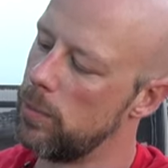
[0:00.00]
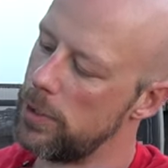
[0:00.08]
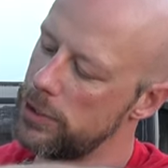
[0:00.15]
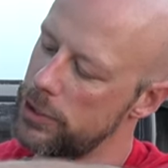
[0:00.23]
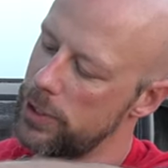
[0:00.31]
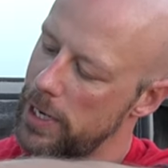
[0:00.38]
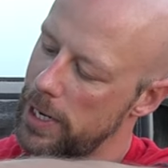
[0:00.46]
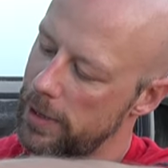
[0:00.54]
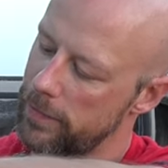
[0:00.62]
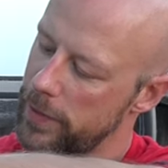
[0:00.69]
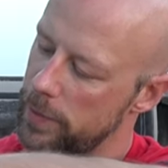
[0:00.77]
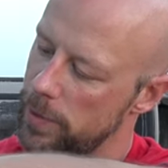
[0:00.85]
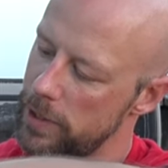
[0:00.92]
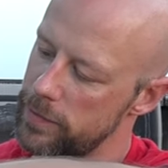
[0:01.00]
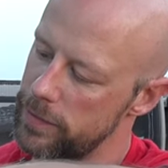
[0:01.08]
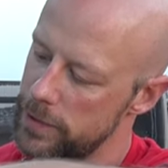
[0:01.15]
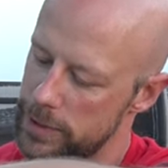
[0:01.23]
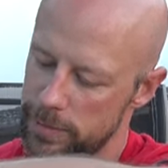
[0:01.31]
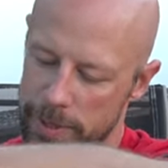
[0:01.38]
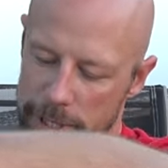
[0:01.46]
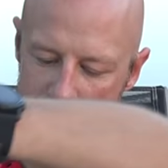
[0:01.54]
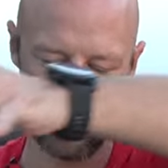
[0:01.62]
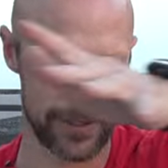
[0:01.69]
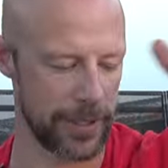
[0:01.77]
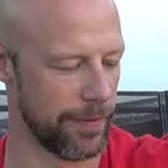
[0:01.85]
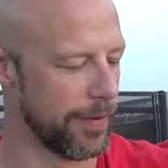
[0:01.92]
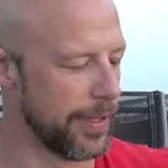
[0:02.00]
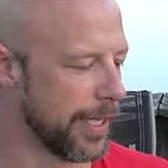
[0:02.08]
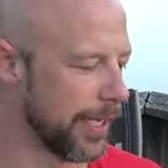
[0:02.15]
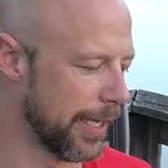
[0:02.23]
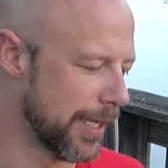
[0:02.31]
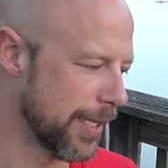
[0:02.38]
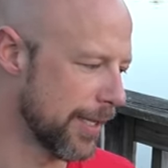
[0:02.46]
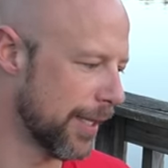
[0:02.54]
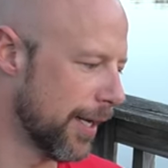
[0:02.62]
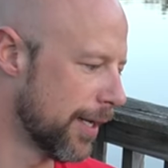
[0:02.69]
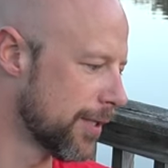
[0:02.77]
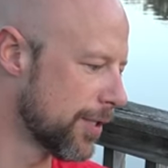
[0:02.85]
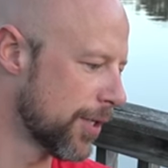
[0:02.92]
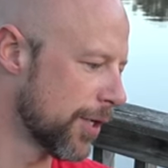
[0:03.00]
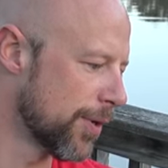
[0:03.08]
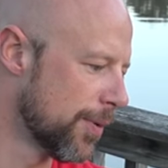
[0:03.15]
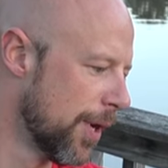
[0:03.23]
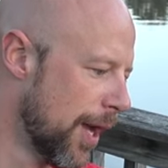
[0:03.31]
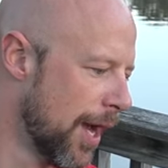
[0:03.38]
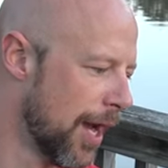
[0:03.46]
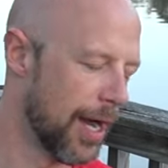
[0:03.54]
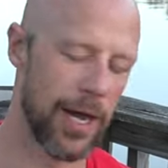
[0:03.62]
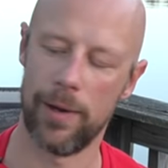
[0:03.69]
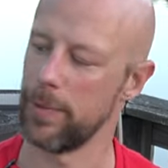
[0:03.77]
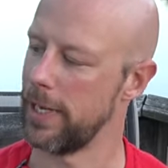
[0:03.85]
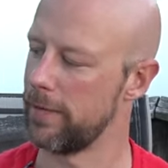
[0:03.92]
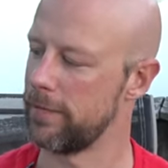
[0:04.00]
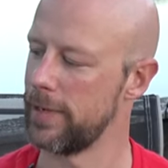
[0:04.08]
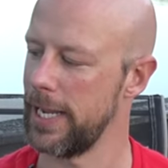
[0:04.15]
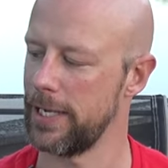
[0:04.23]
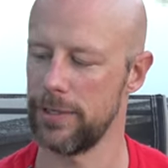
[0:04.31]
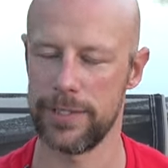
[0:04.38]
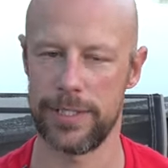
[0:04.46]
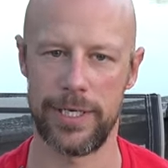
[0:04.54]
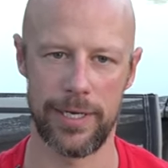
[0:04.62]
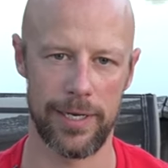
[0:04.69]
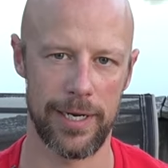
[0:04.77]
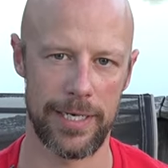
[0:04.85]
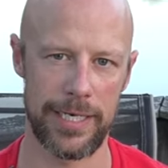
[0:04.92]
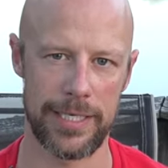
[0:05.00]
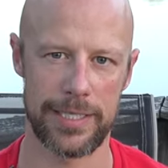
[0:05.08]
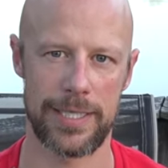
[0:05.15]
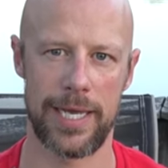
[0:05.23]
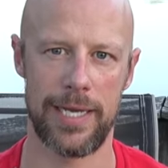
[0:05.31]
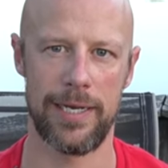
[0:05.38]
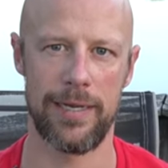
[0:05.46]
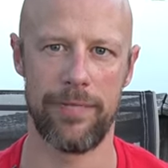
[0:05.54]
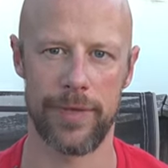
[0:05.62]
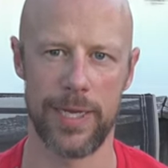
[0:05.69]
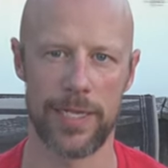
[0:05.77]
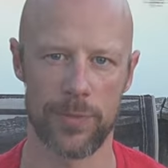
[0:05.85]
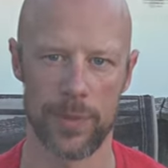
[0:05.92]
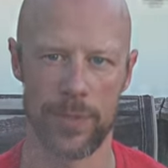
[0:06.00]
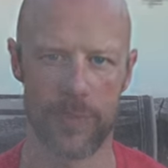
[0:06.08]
once you have your rifles and pistols and everything in there. So uh, we have handles here on each side. If you guys